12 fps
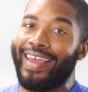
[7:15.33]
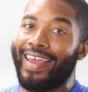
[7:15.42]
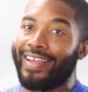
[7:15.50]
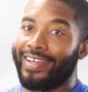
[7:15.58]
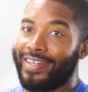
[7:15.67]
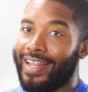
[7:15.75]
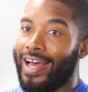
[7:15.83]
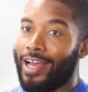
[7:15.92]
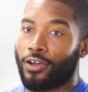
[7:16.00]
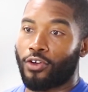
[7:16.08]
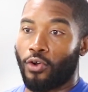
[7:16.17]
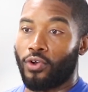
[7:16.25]
and you're
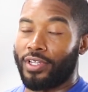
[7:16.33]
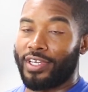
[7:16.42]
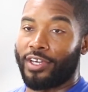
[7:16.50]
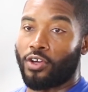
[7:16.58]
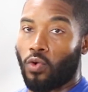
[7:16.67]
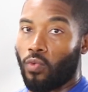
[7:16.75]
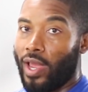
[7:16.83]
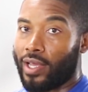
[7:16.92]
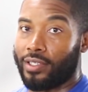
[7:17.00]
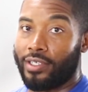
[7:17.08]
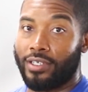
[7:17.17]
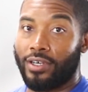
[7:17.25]
not curling it
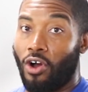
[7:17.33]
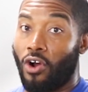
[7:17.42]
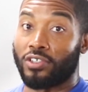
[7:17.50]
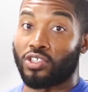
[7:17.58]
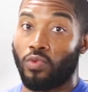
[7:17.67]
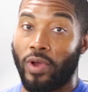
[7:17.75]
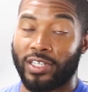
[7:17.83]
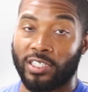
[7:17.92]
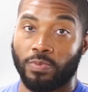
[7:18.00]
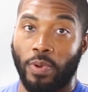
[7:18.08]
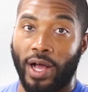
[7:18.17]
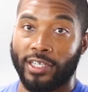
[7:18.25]
correctly or as correct
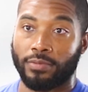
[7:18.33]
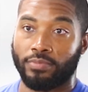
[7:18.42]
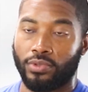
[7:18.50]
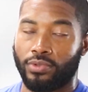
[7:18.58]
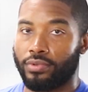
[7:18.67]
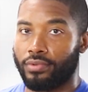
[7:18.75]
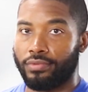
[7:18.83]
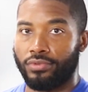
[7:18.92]
as possible,